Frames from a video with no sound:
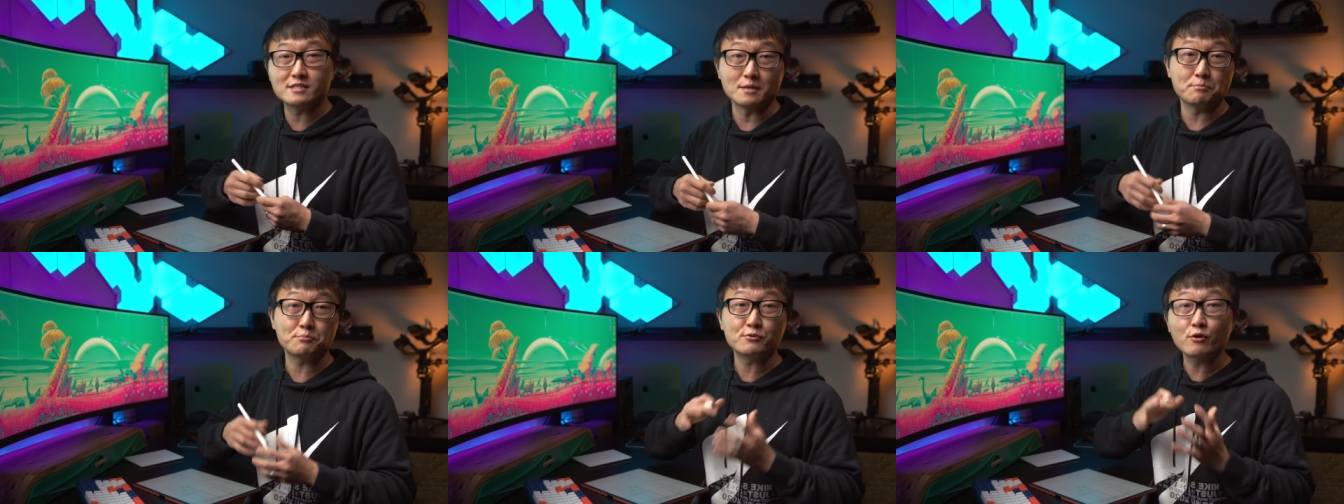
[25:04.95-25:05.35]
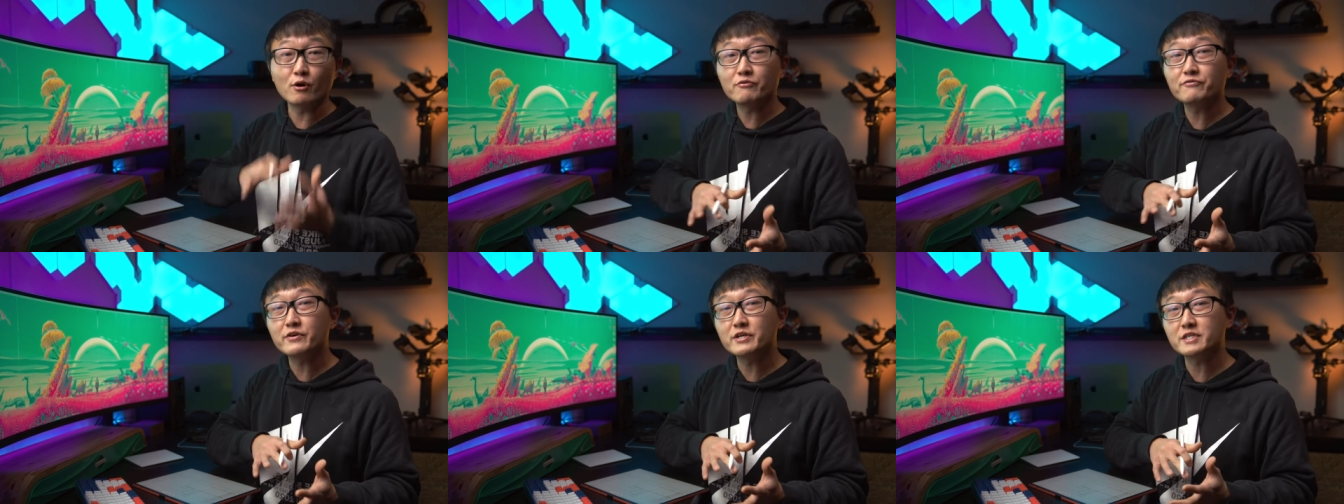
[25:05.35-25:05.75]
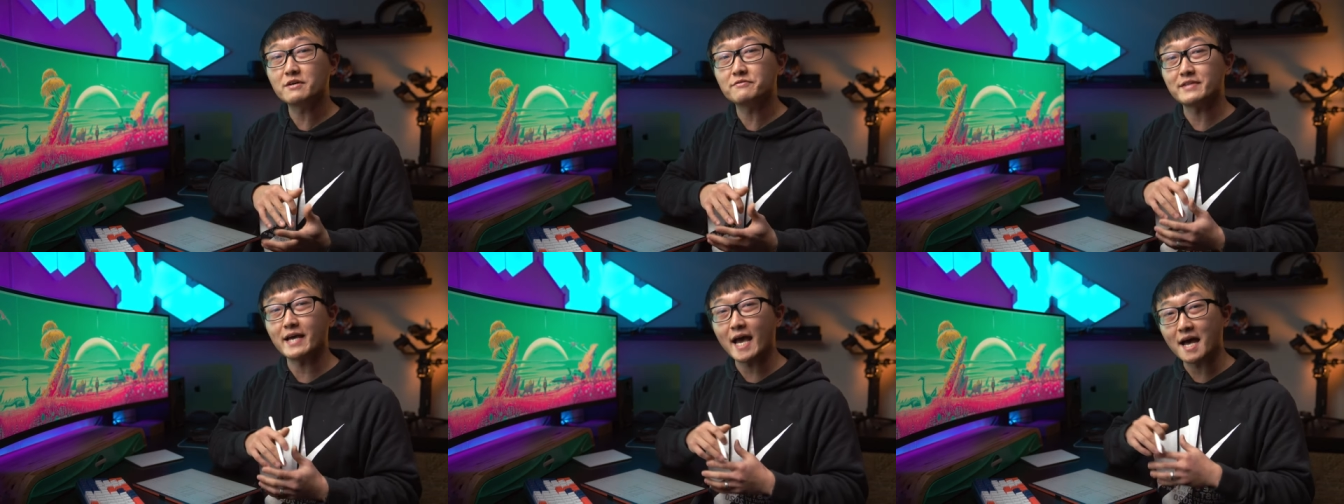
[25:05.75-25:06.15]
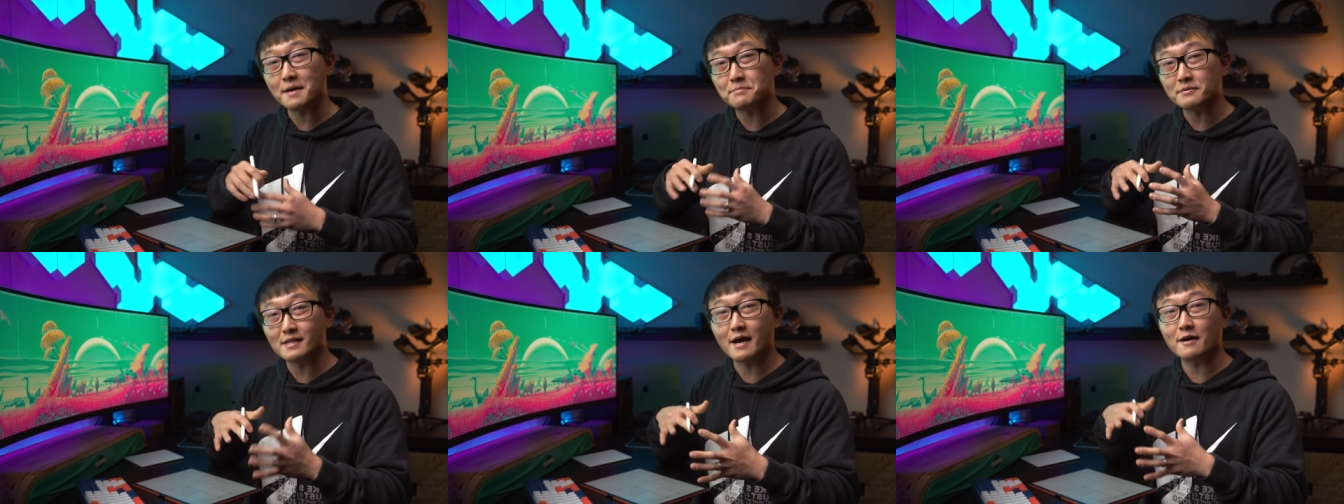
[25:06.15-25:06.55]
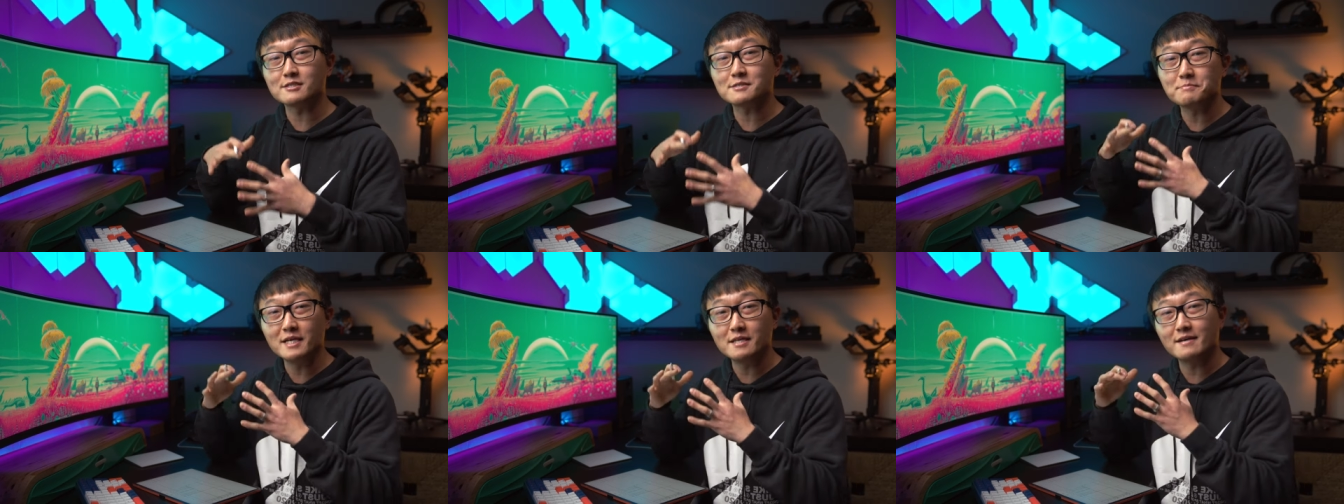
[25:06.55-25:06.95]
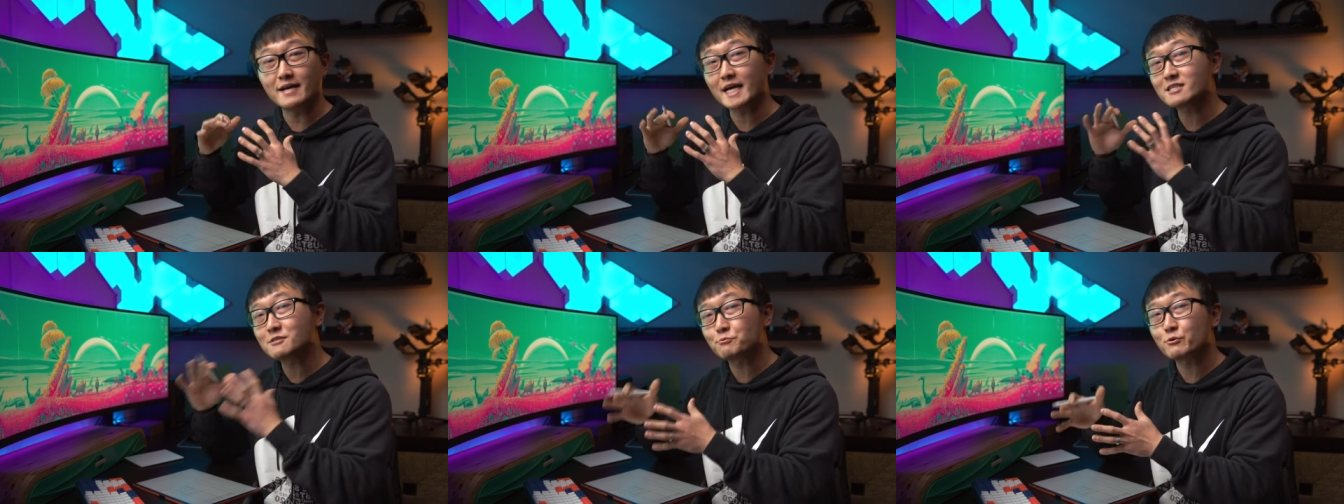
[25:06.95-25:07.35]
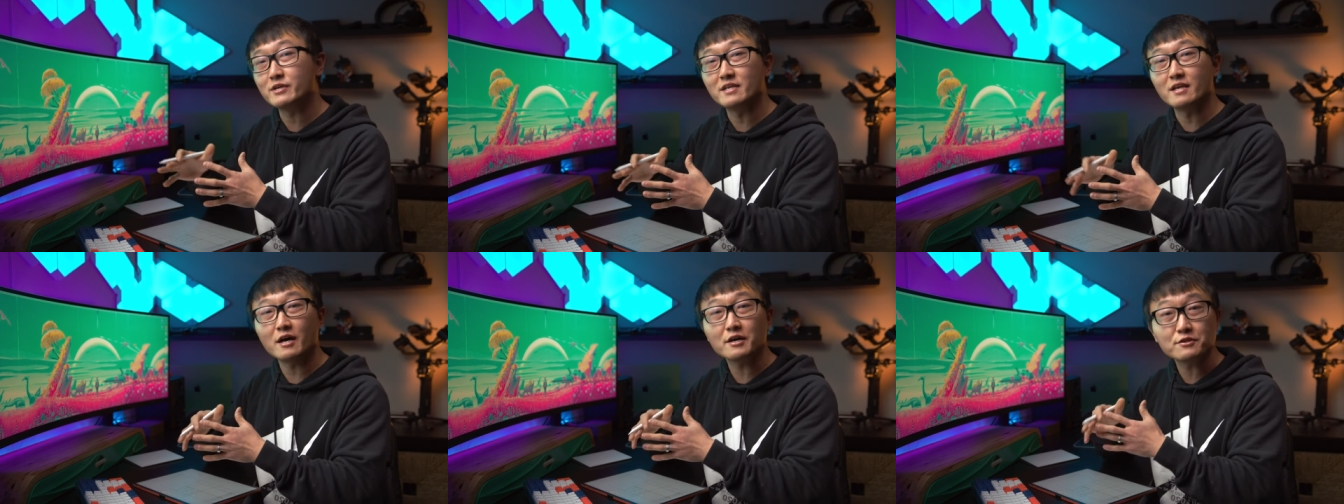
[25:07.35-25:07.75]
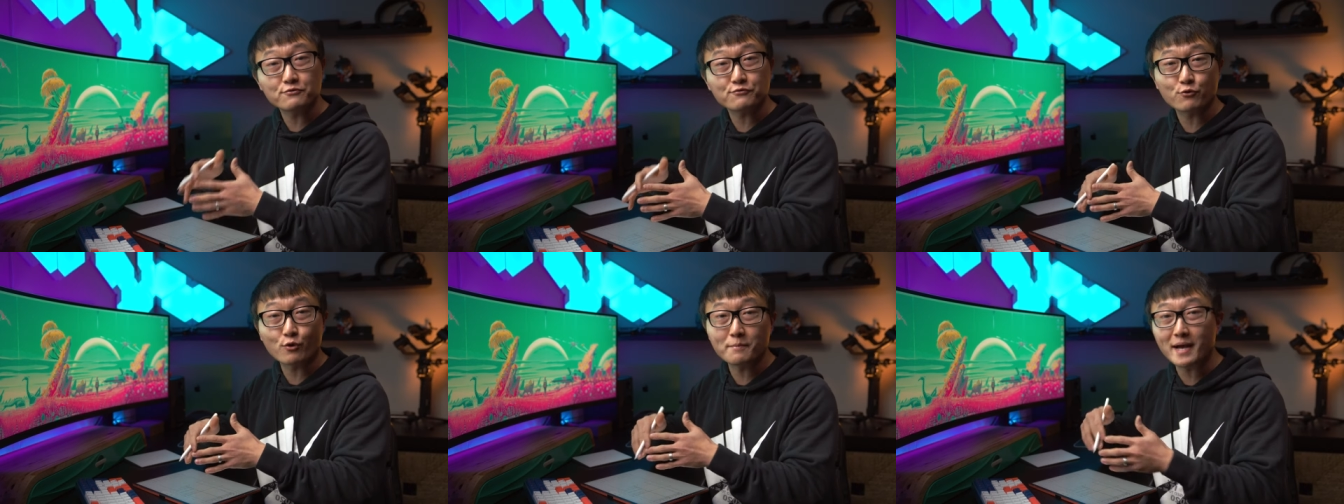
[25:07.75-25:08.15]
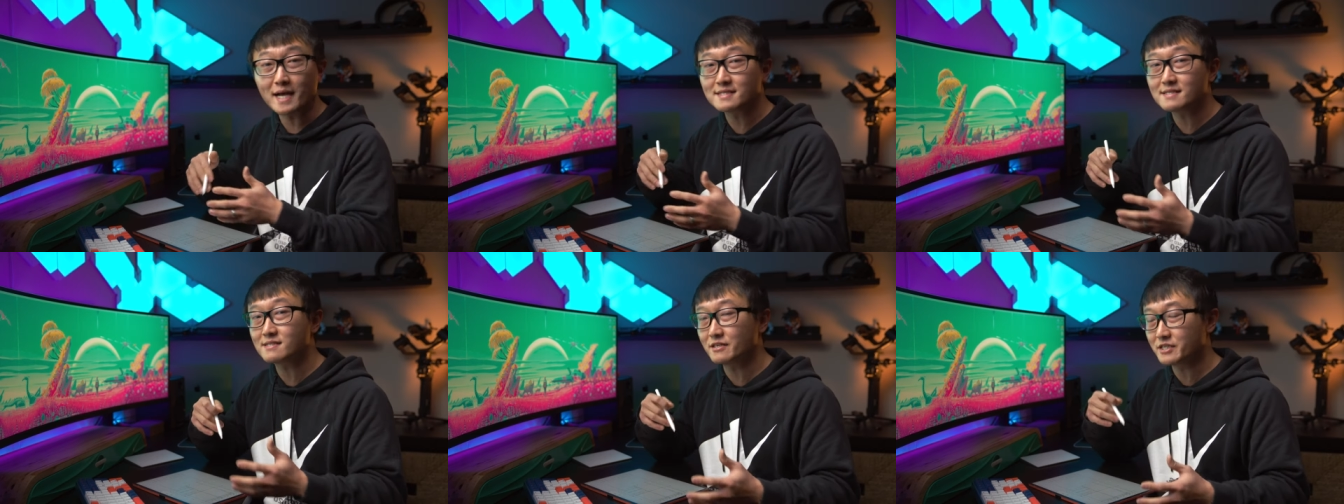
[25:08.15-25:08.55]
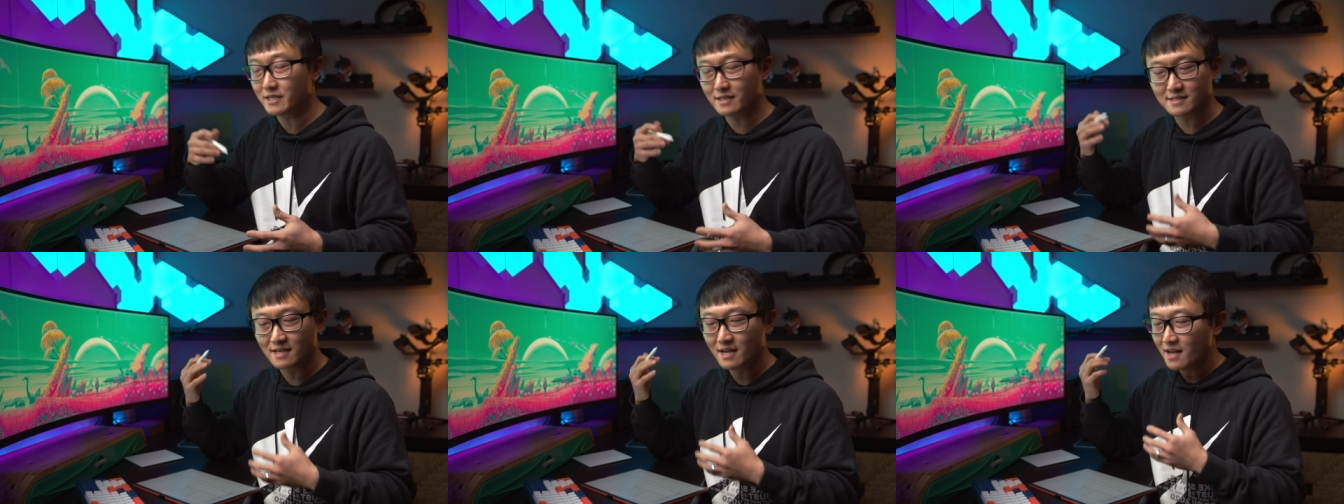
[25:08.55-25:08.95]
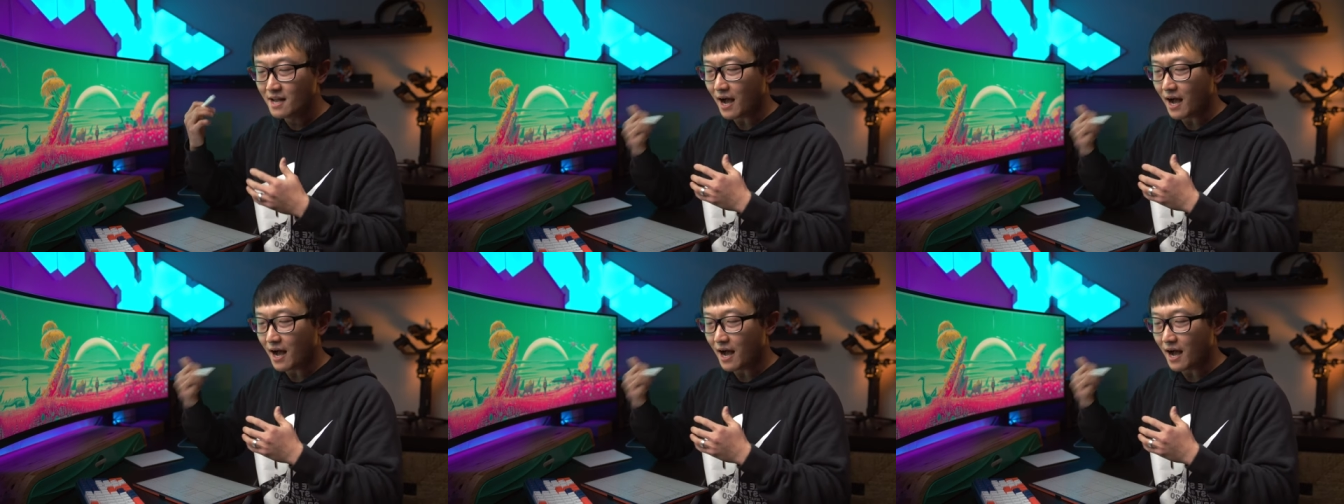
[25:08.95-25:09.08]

the pro version of the app allows me to export in other formats such as